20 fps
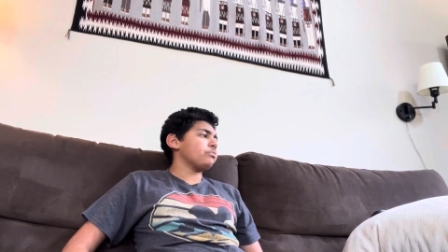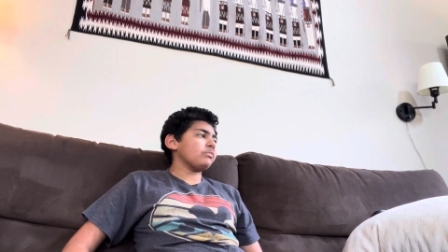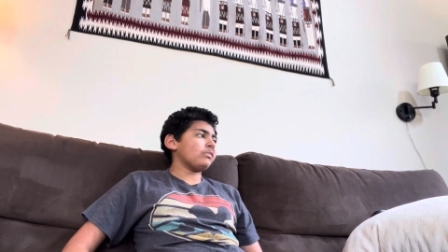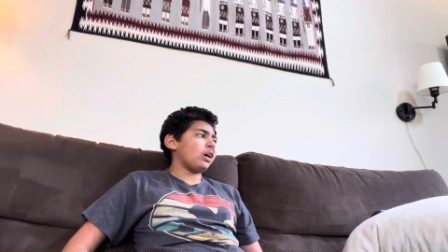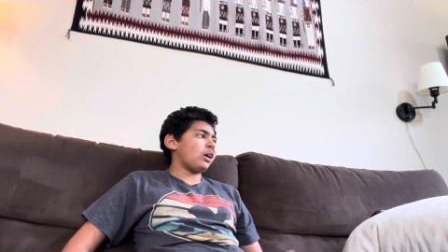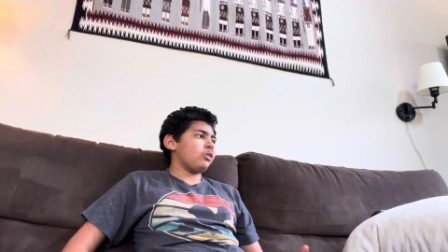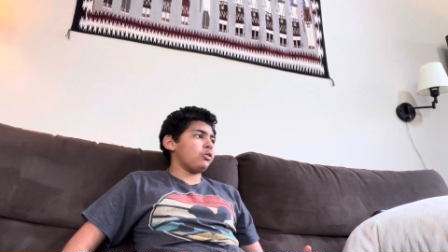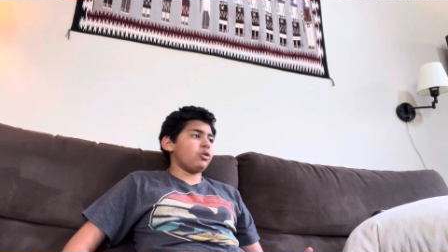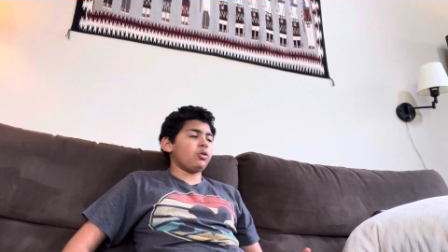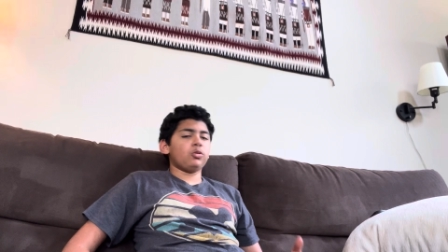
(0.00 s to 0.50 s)
I
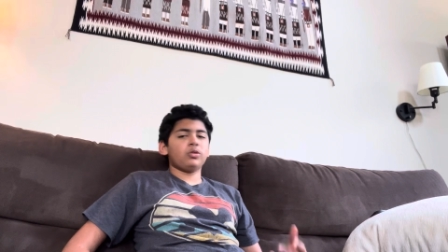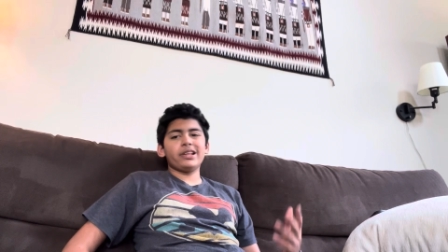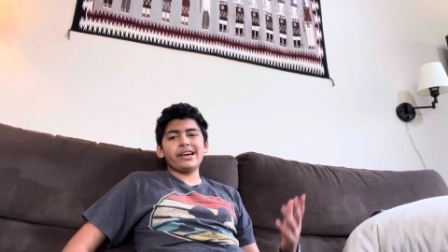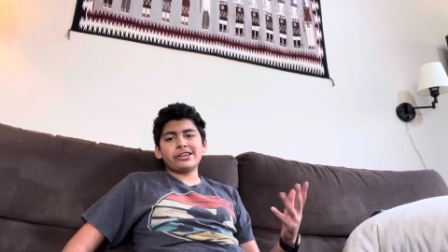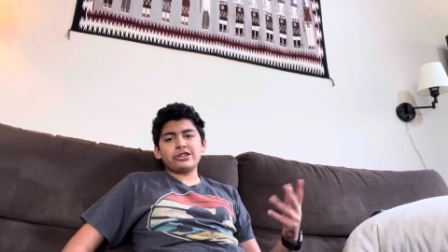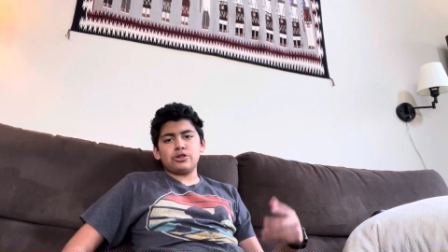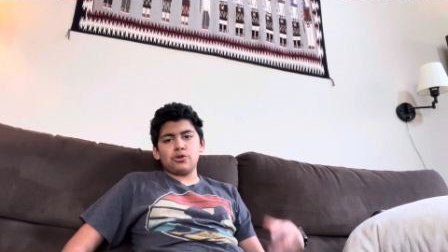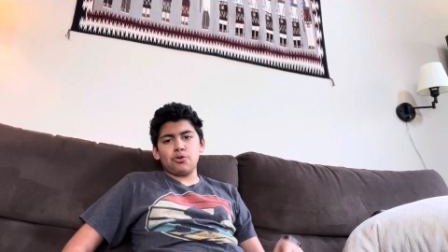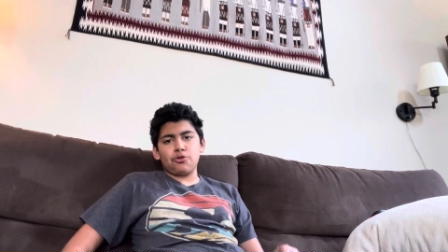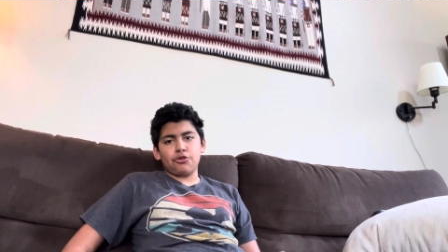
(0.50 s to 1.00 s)
don't know,
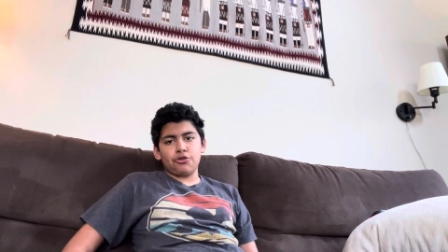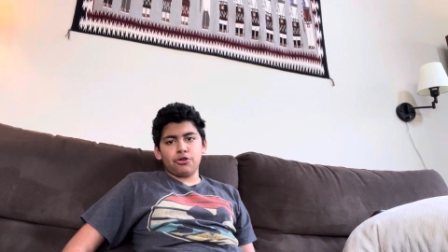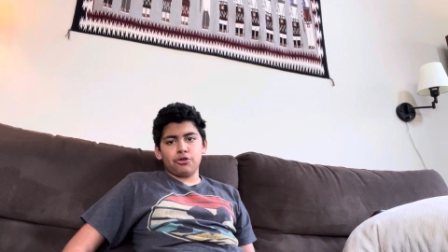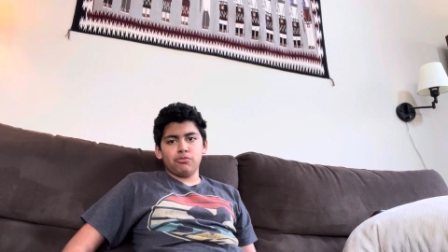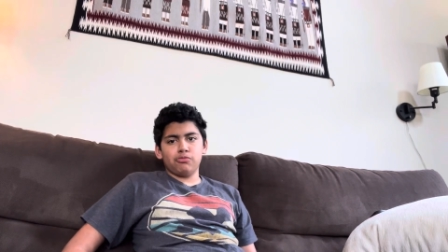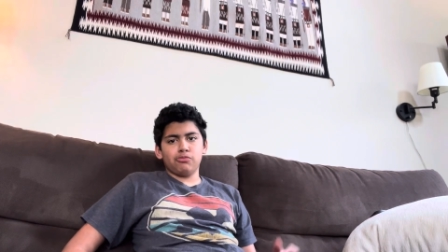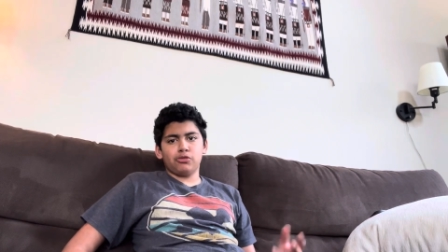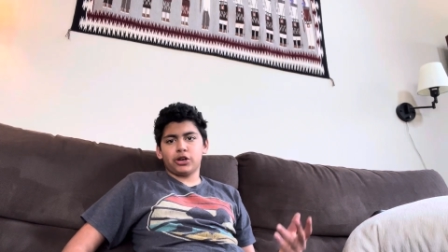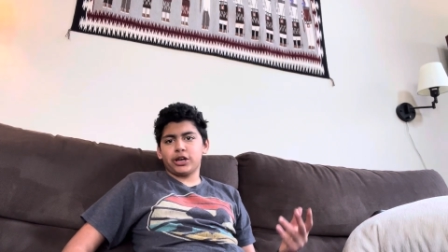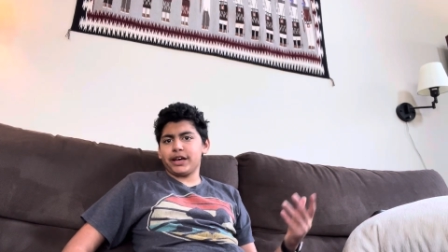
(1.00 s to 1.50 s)
Lex Luthor.
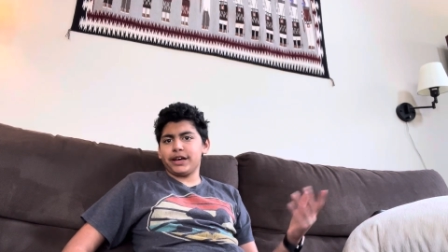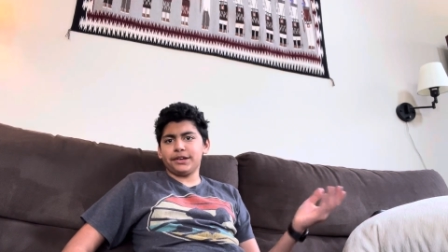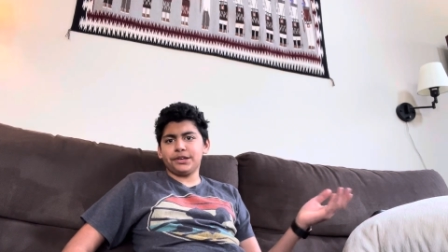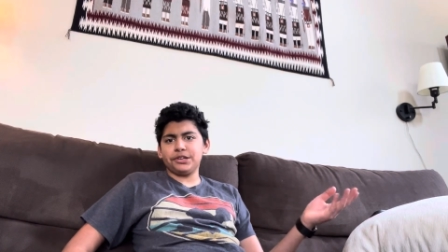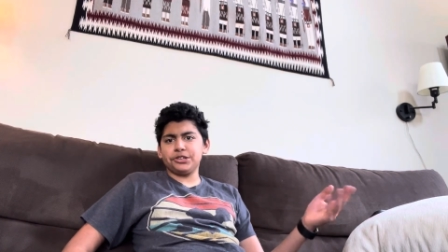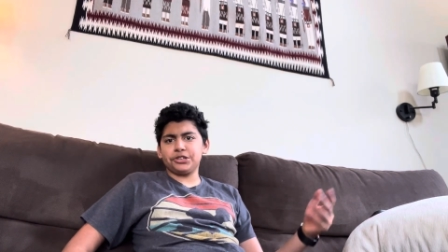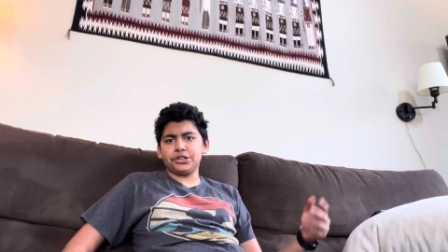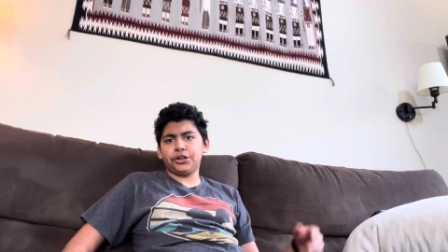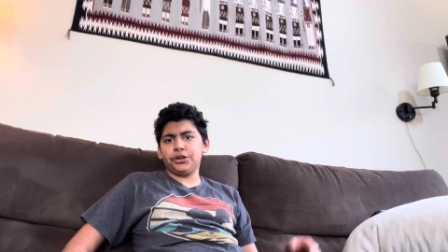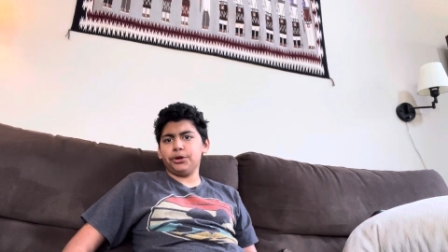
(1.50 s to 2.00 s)
Okay,
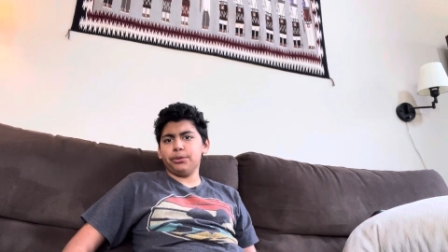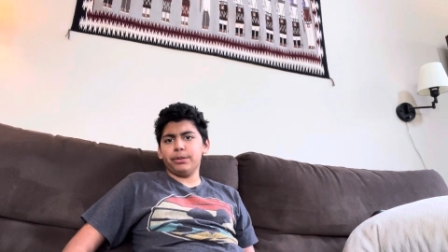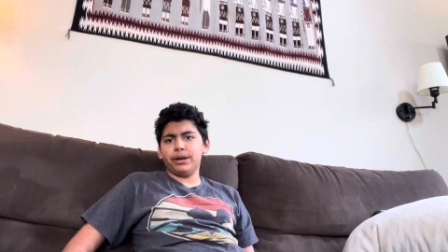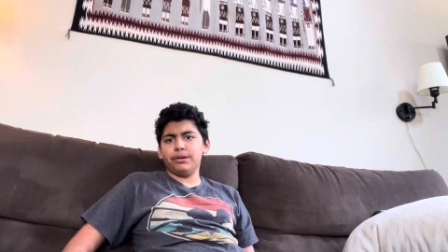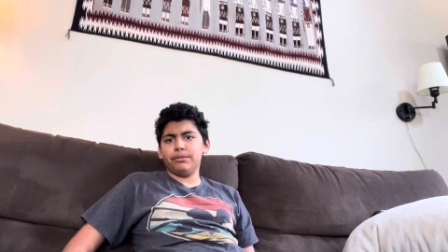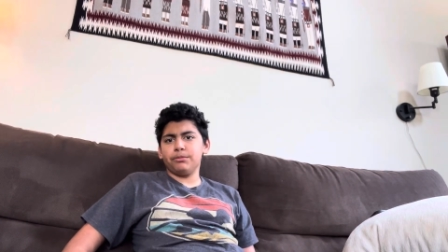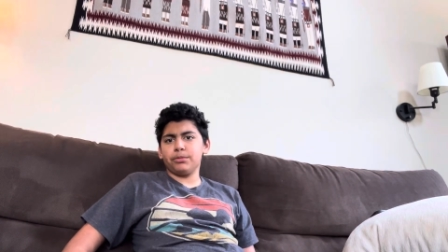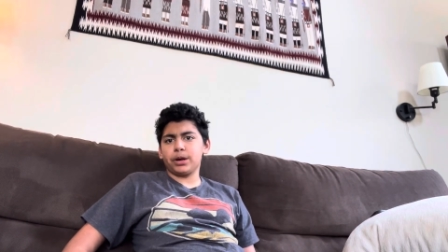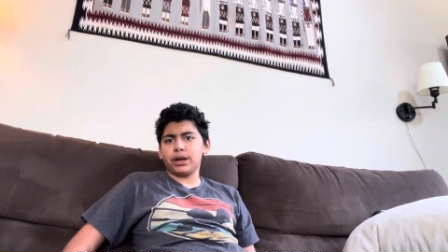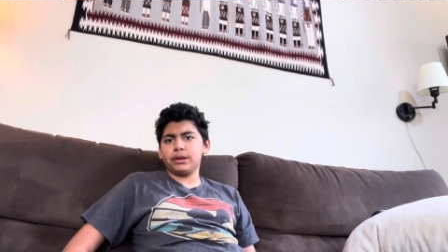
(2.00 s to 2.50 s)
he's a
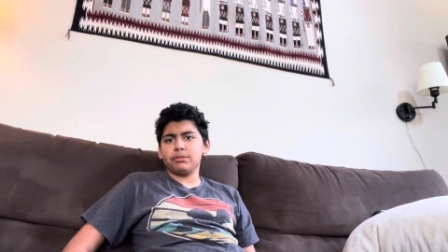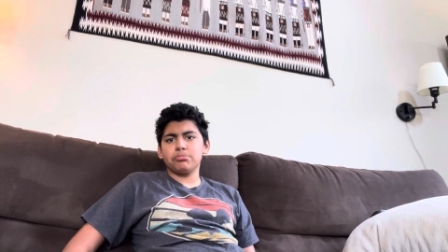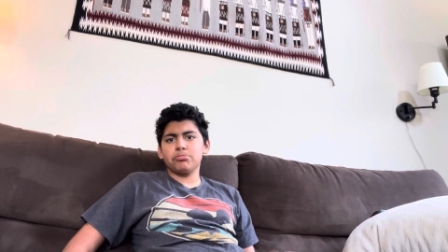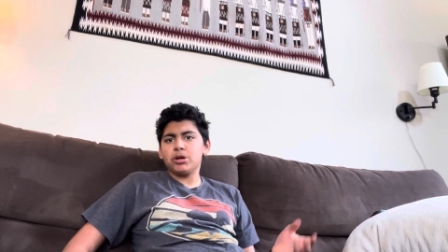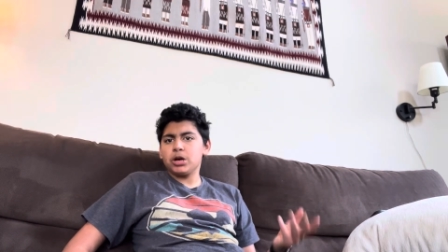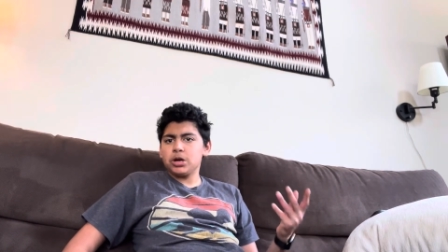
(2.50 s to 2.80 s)
human, right?